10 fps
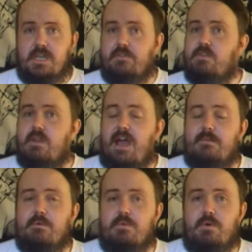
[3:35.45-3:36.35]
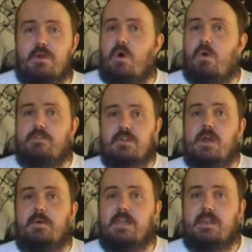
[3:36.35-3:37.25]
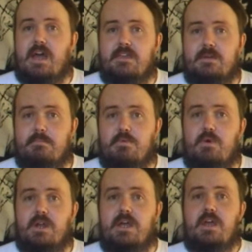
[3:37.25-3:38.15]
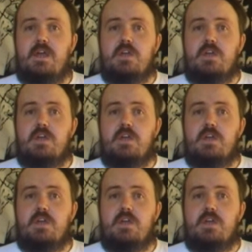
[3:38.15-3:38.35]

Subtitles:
If you like Marauder, or if you know any of the guys in Marauder,